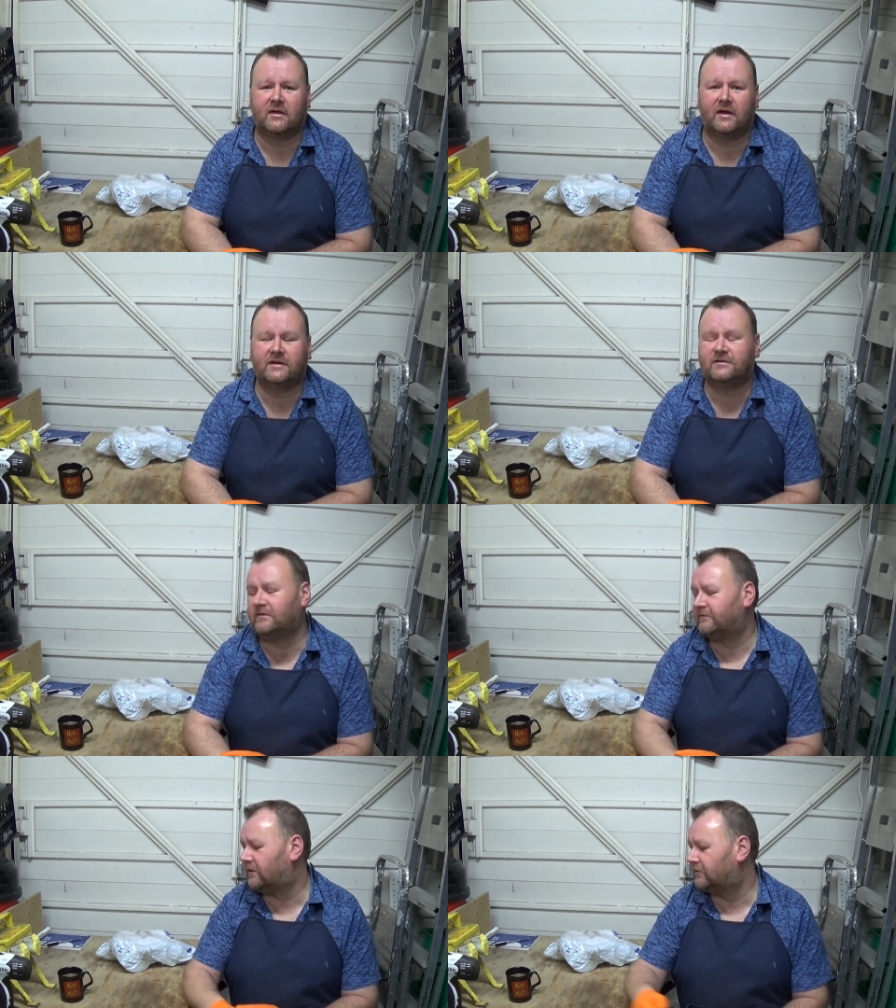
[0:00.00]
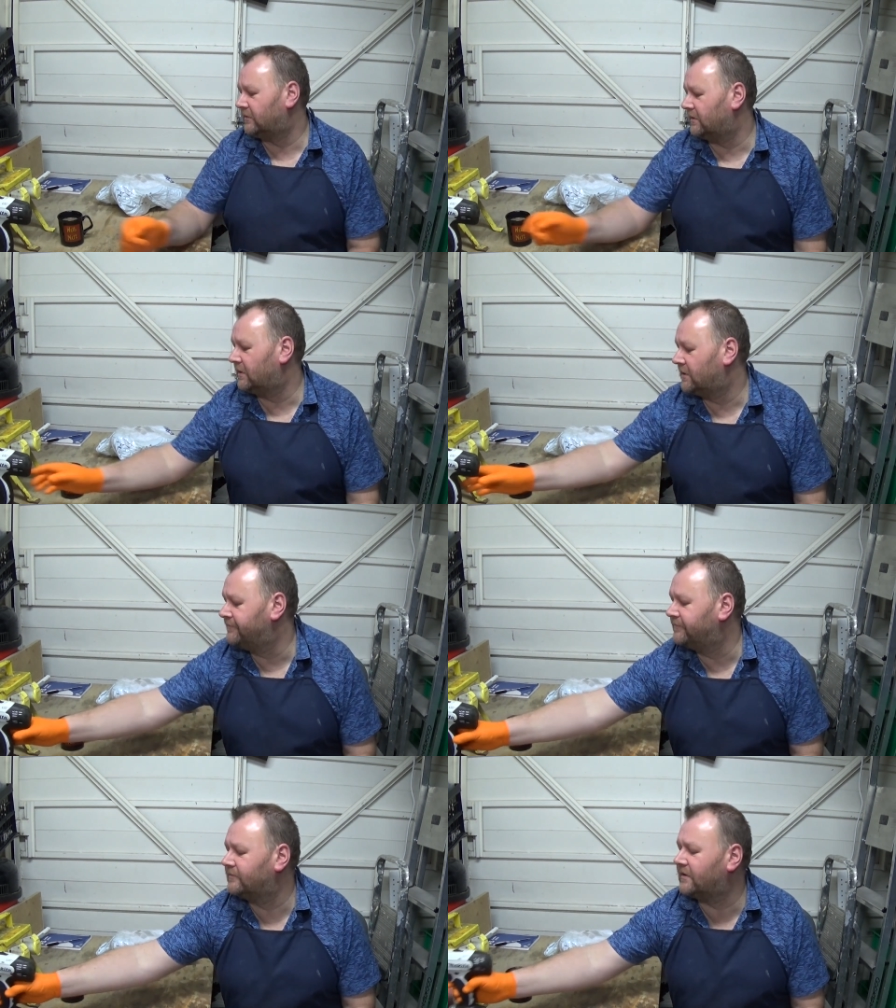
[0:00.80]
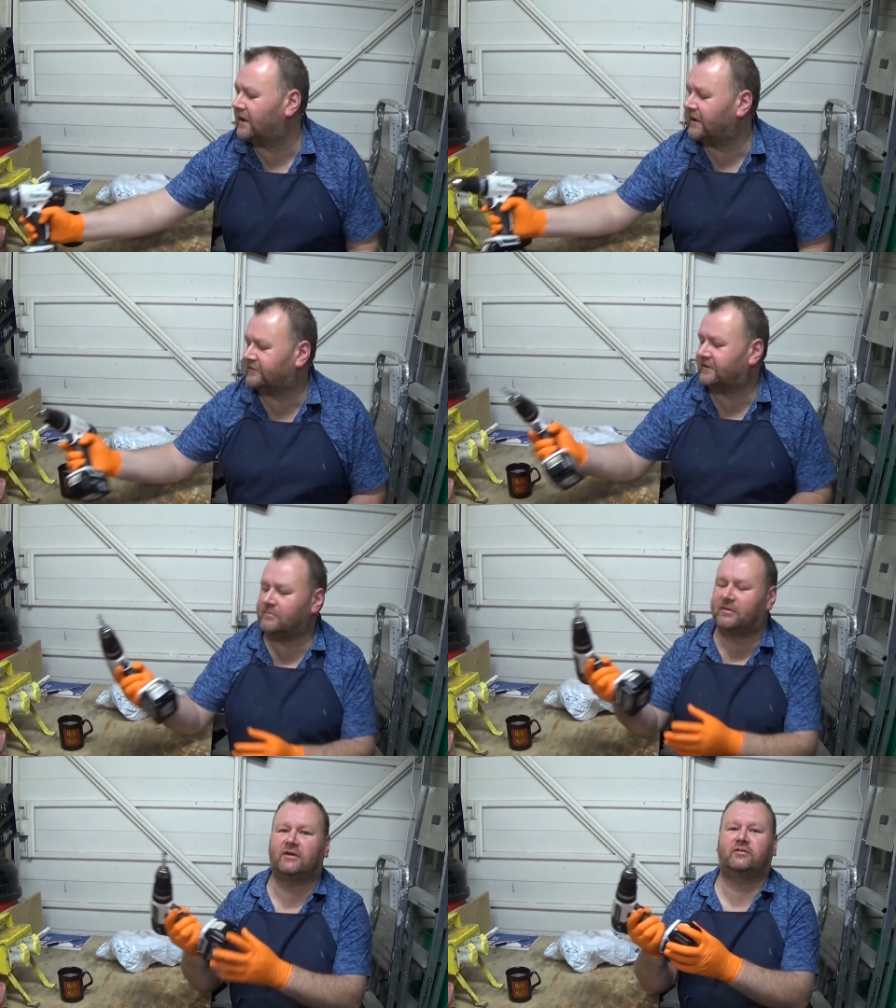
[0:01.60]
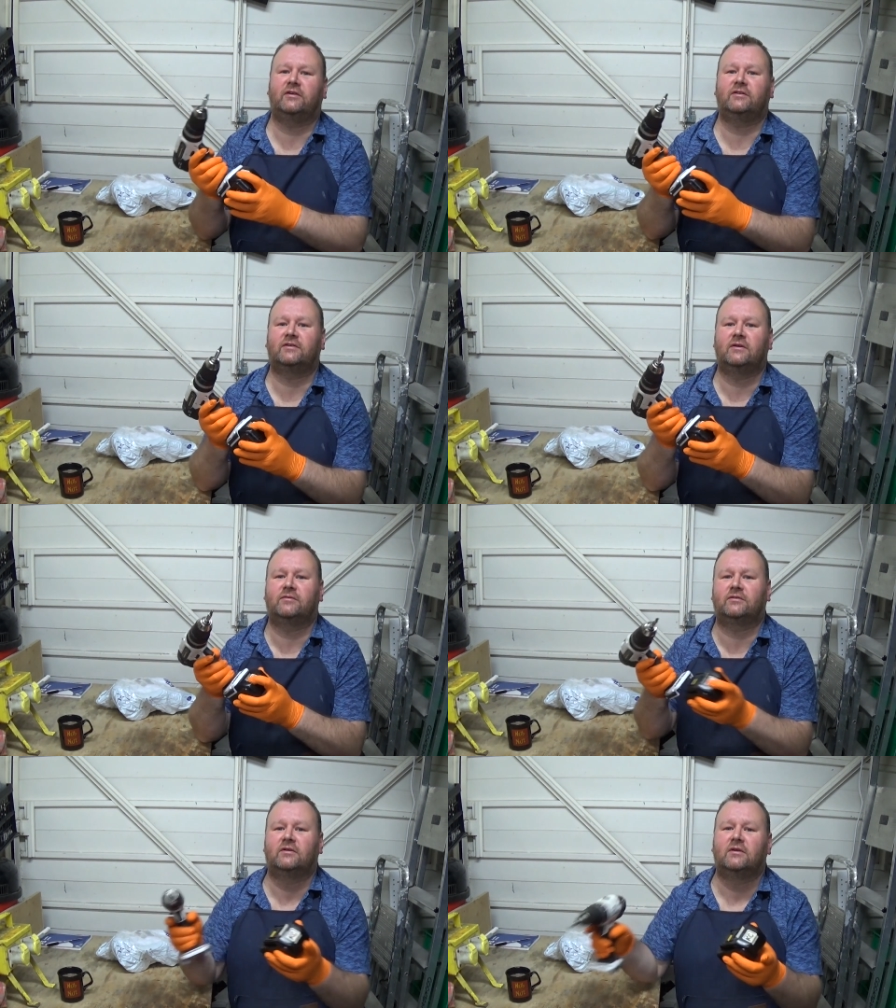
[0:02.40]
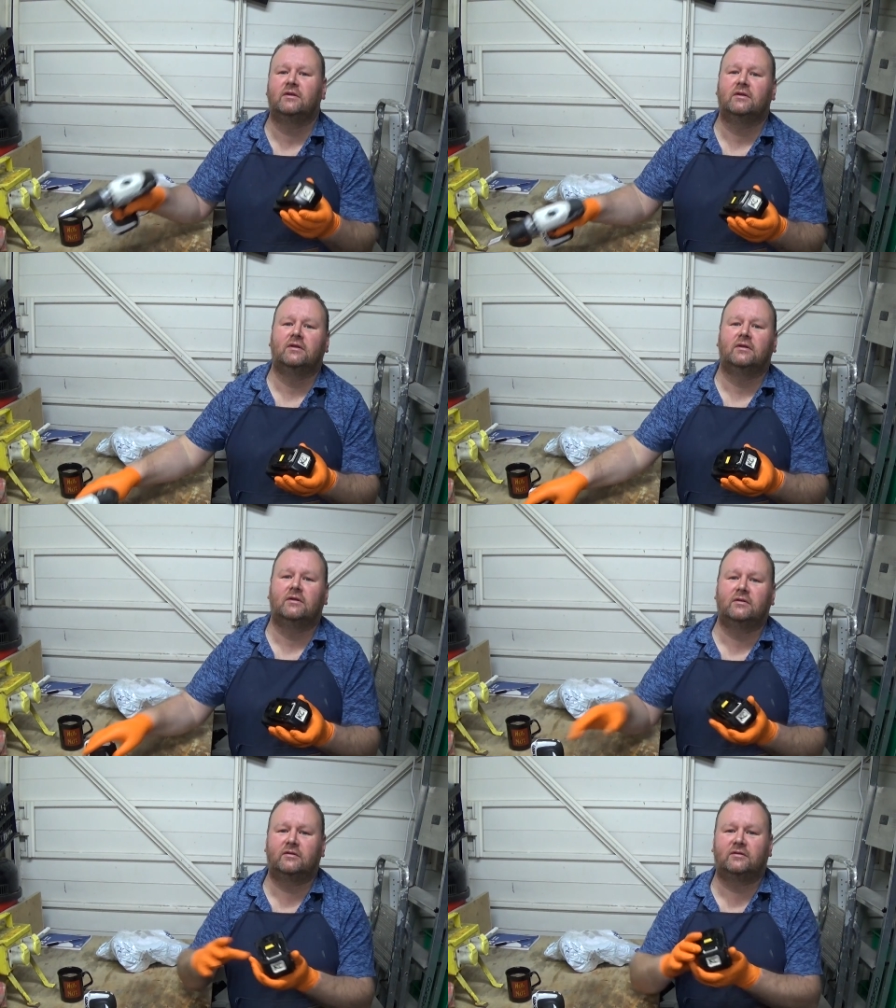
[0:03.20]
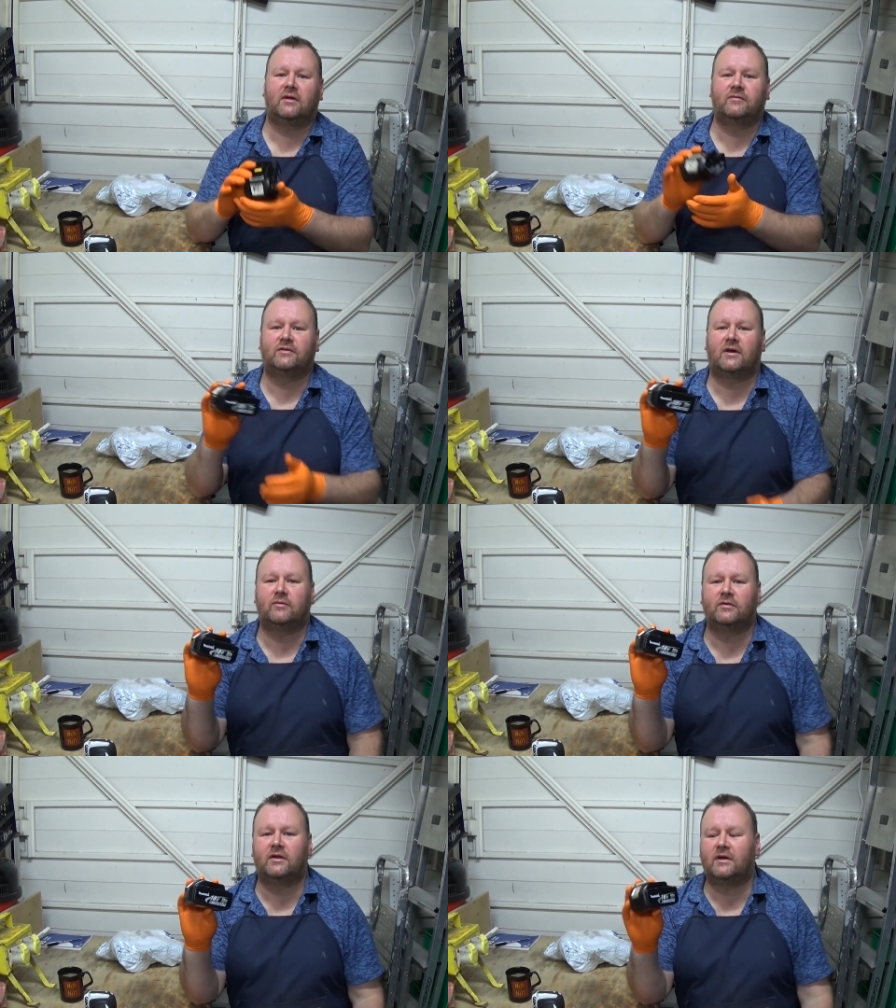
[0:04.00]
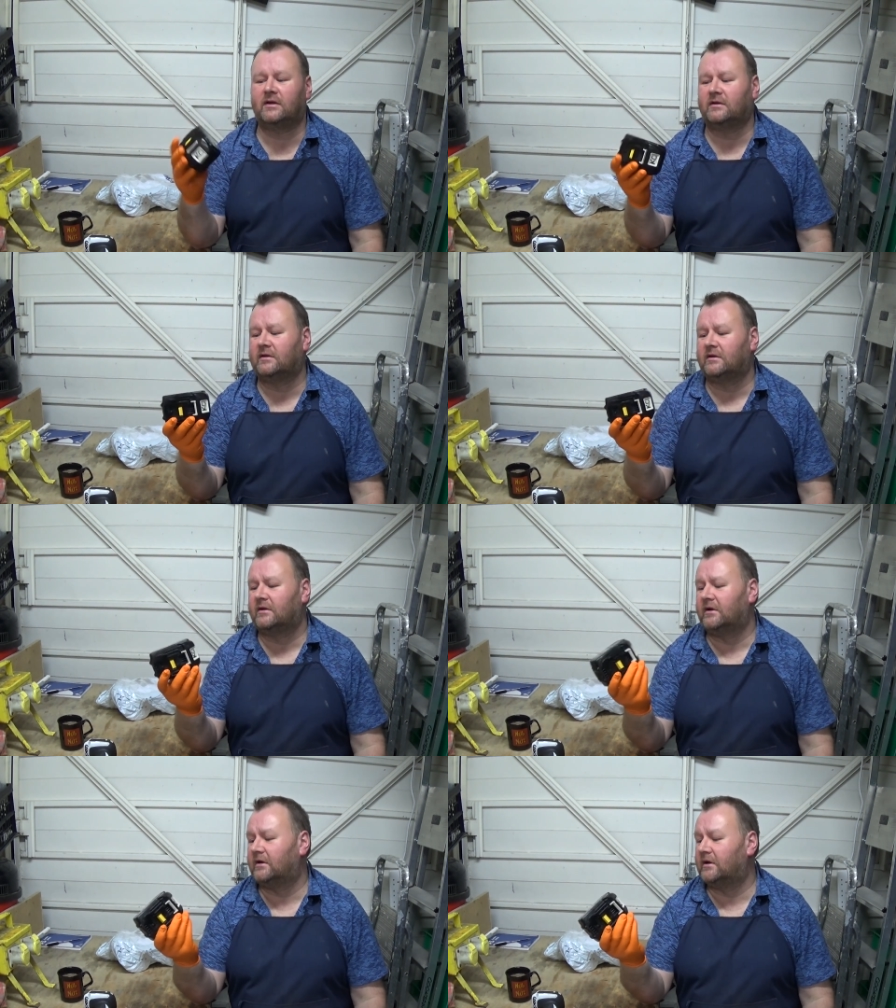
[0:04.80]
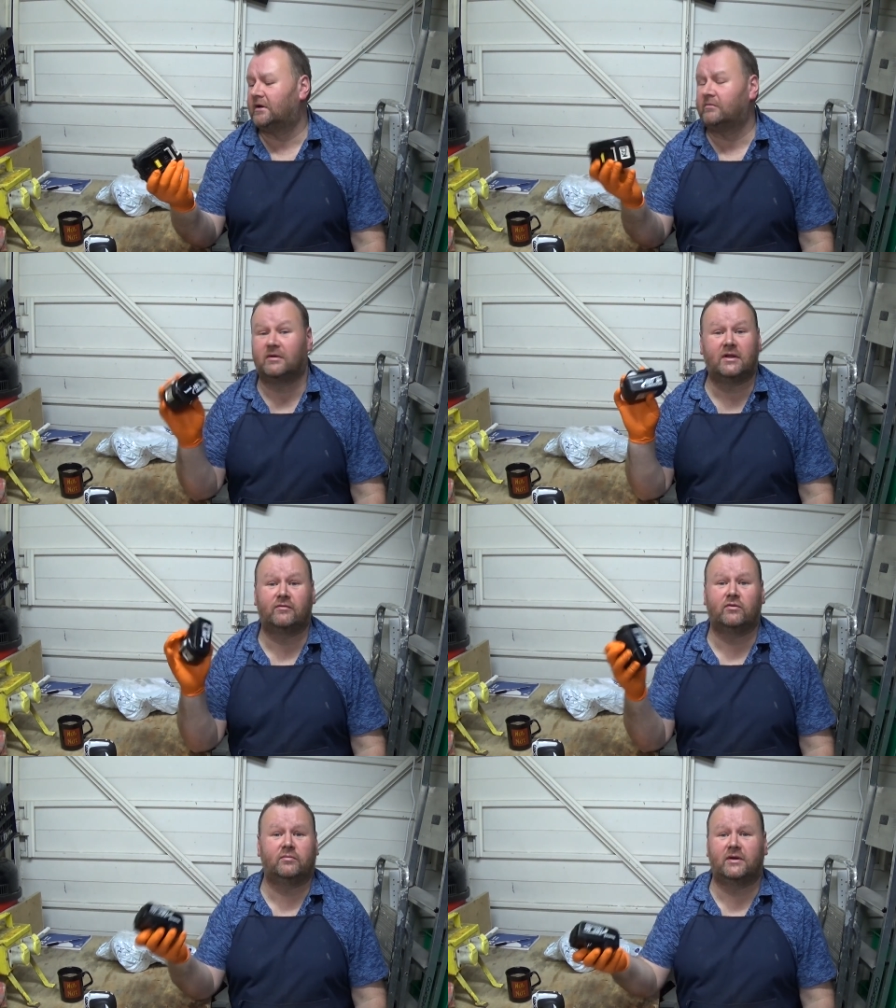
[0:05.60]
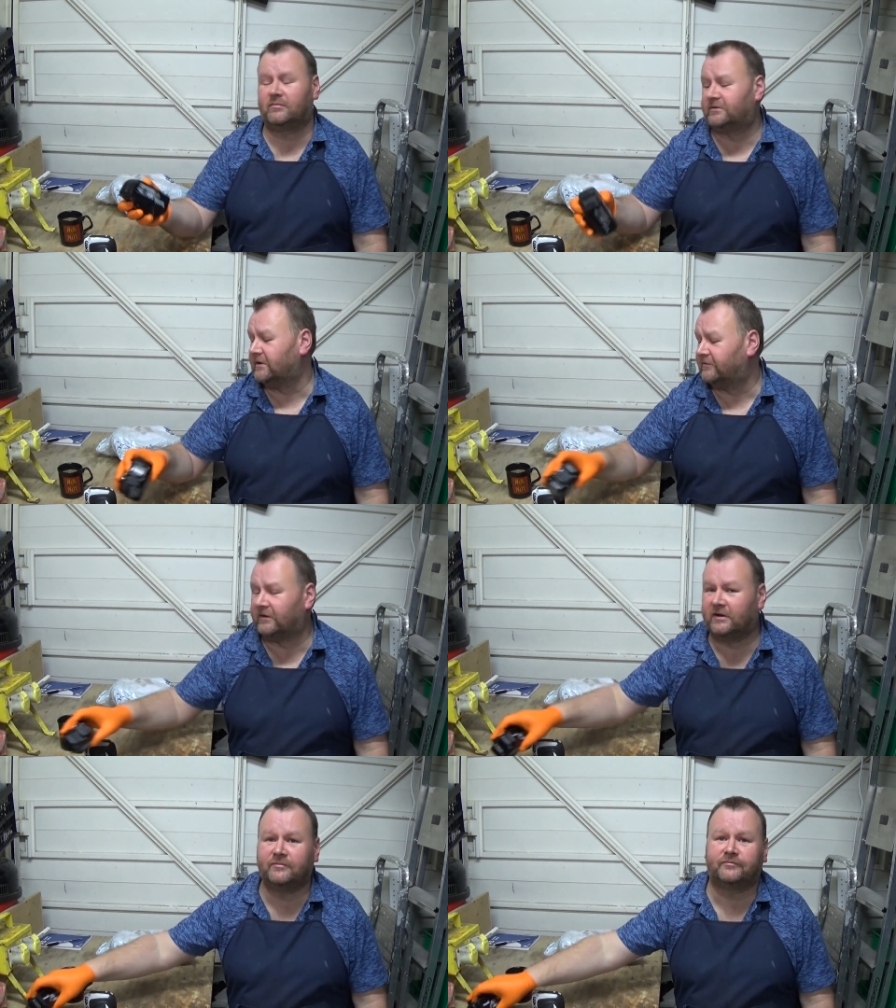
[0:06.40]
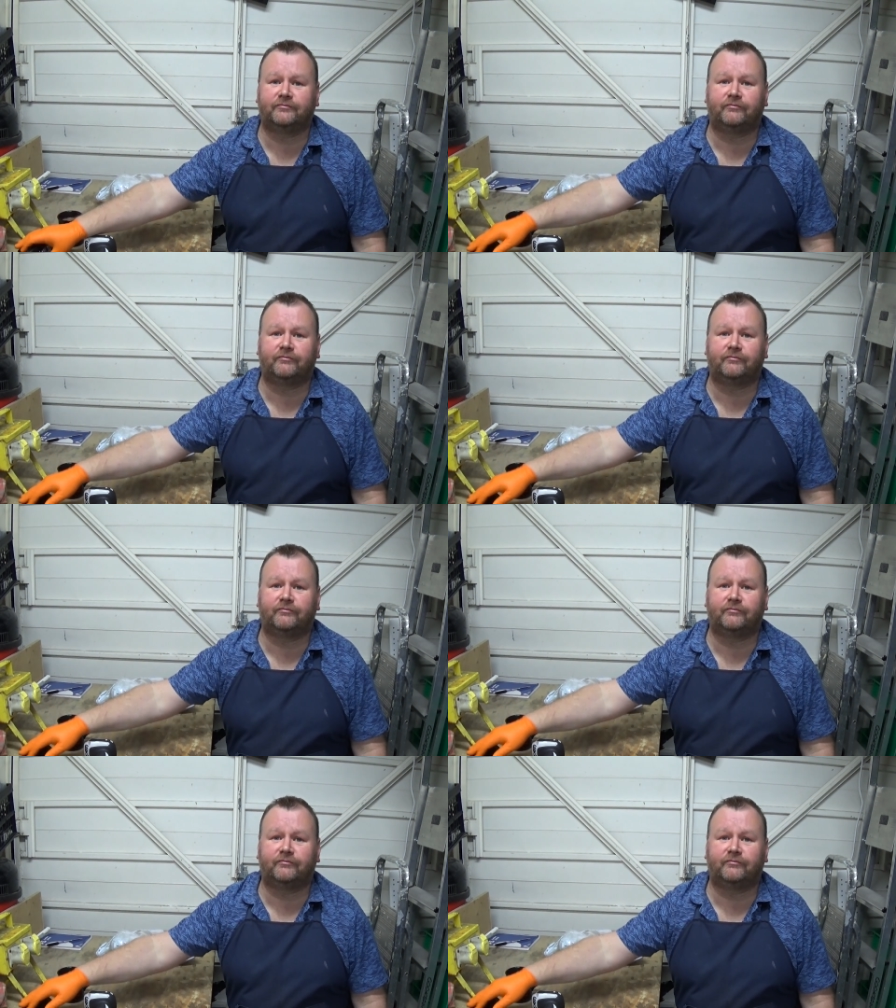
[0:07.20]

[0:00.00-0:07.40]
18V LXT batteries, same as that one there, and they've all been absolutely fine.